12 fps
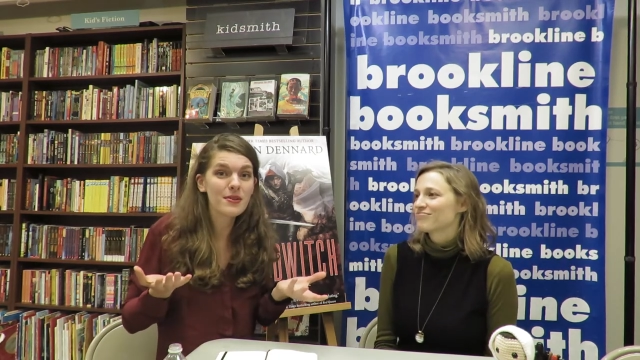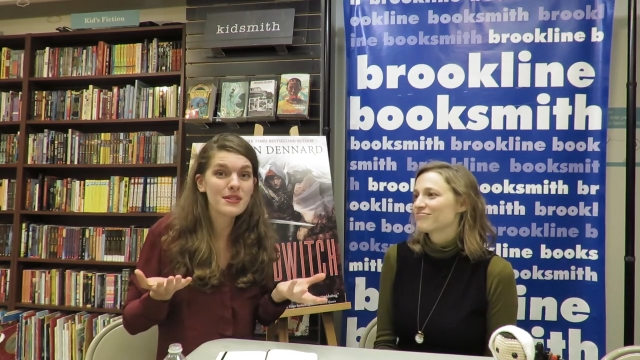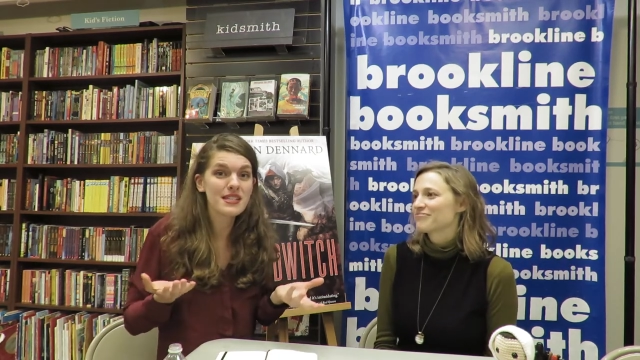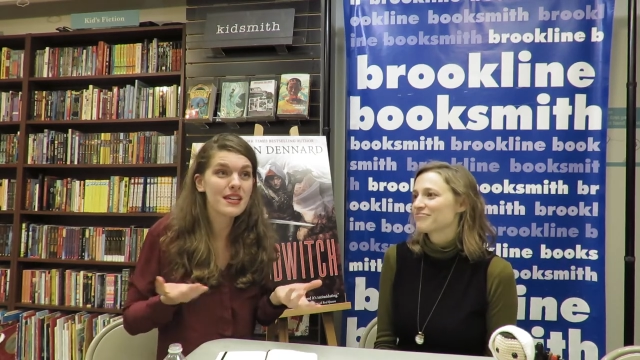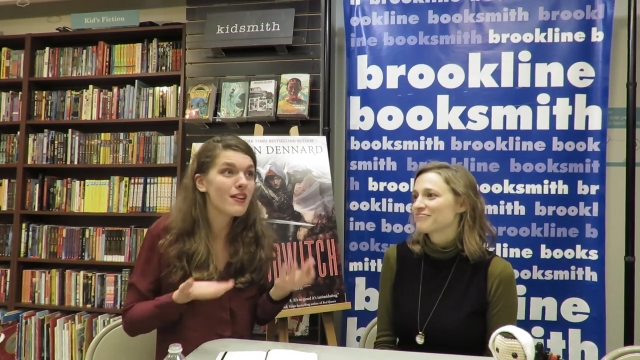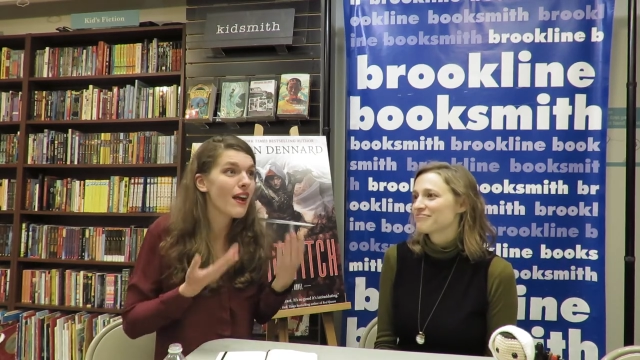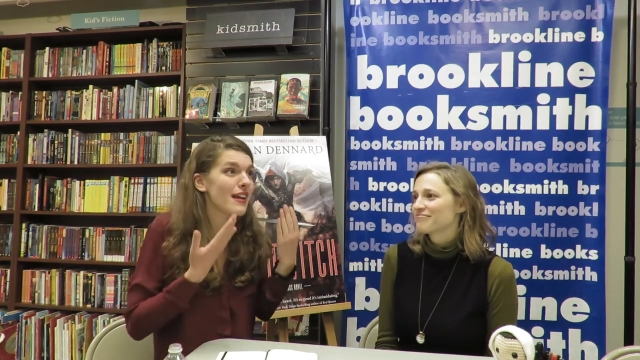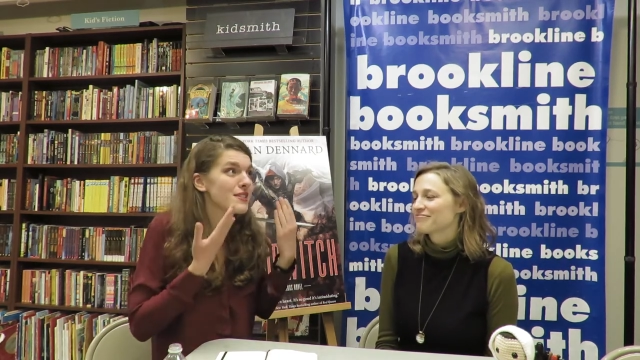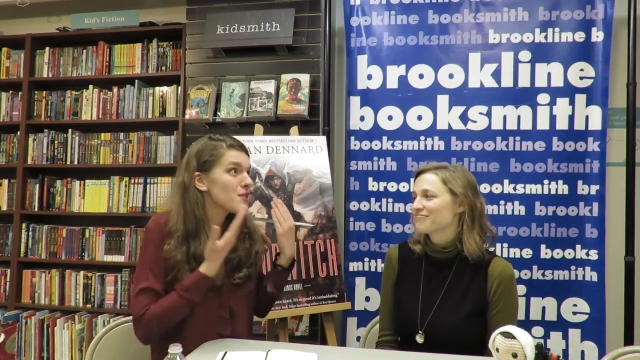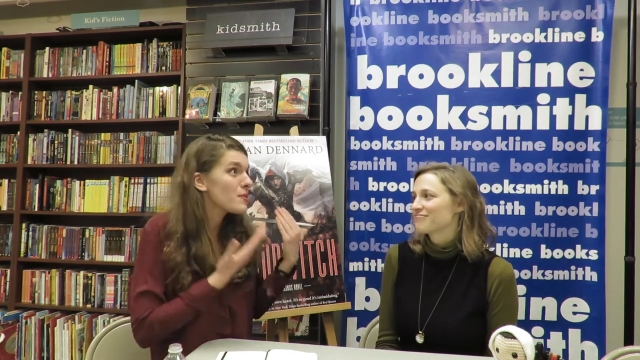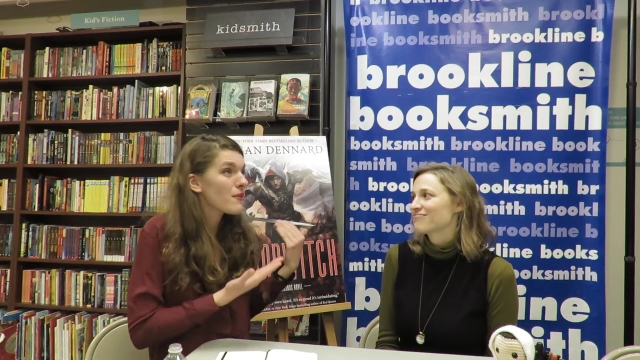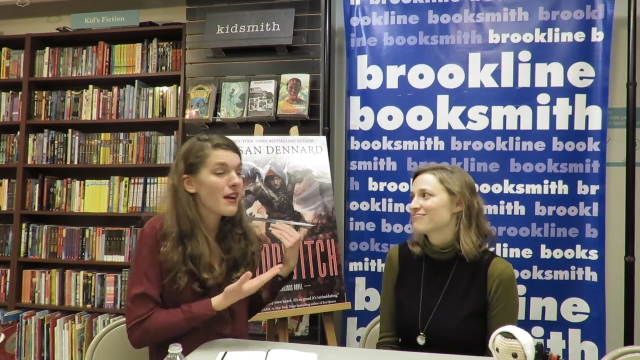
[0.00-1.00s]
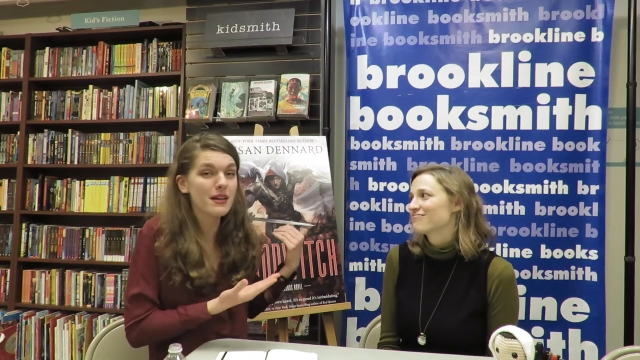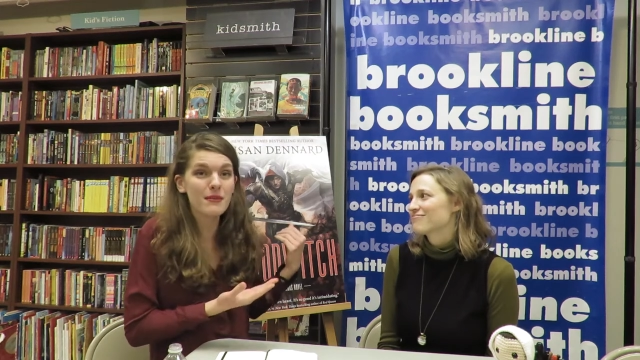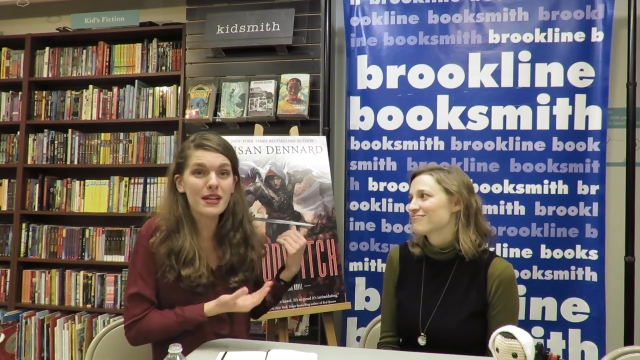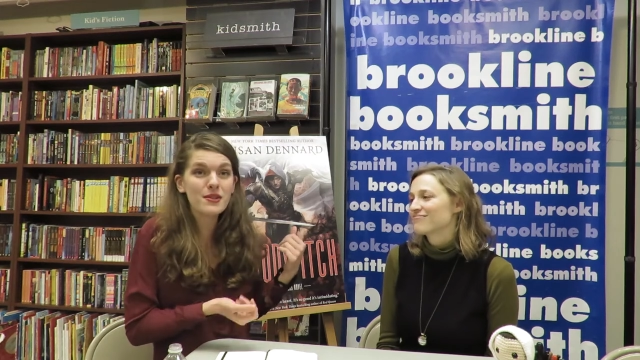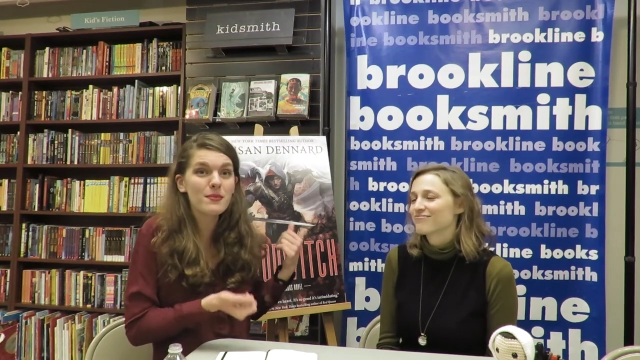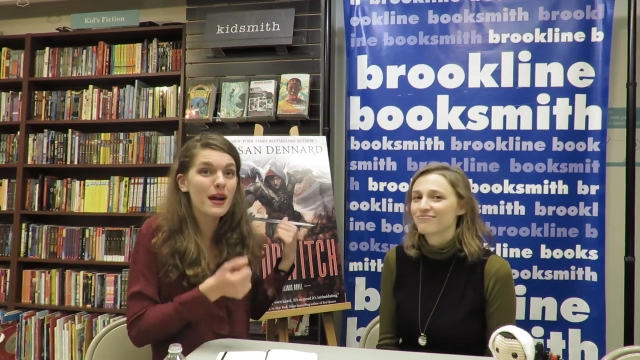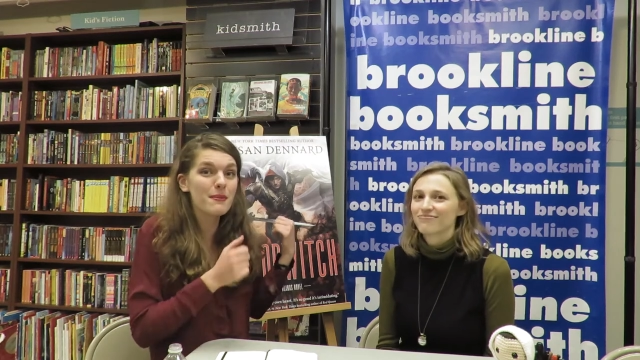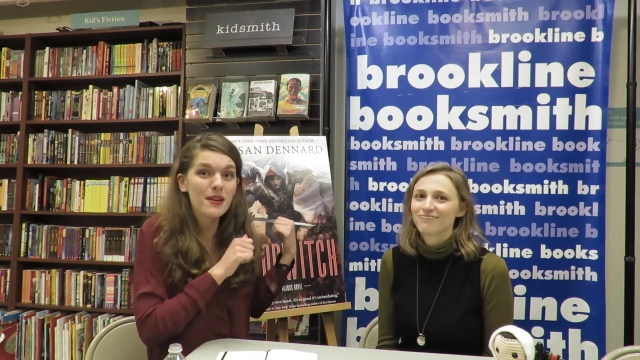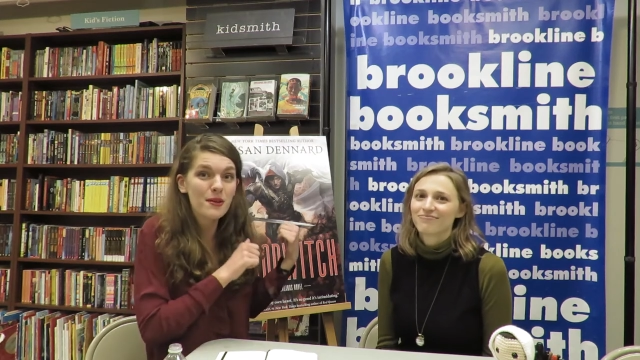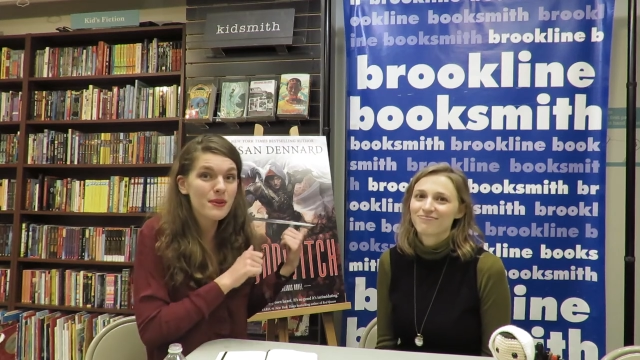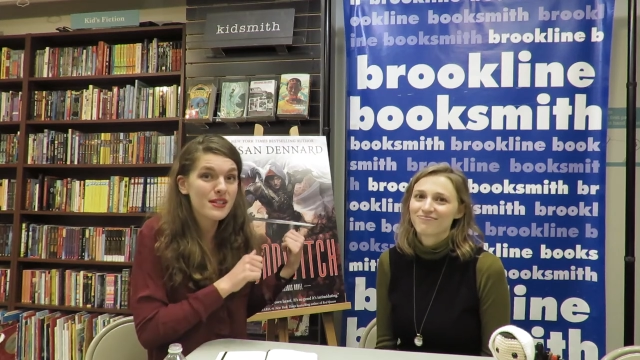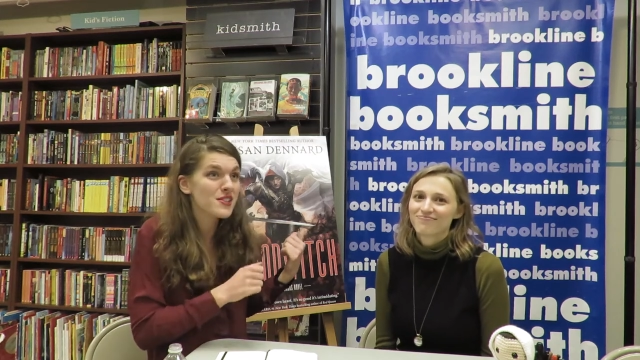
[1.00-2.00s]
Speaker 1: go to see her, I super recommend you buy
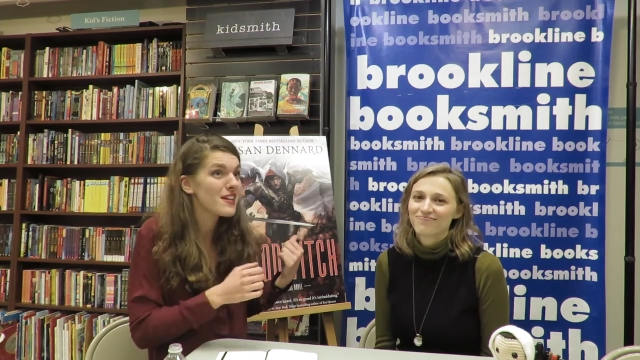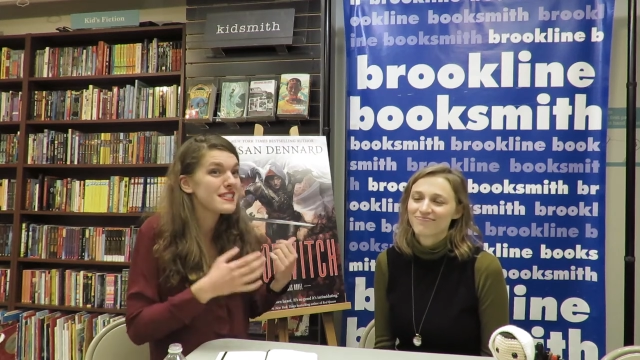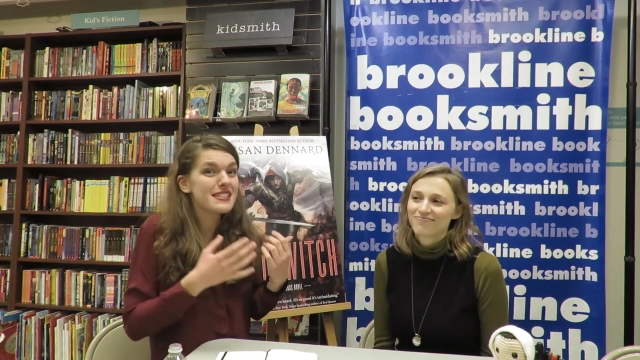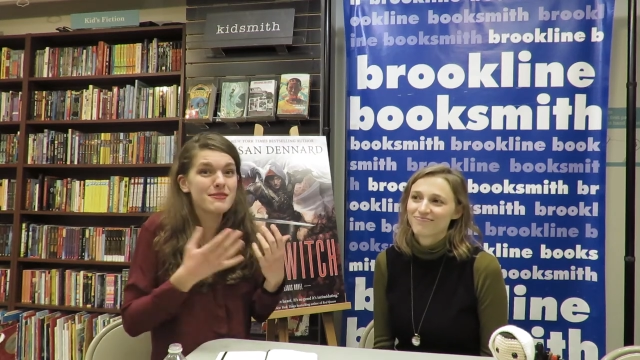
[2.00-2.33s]
Blood Witch, because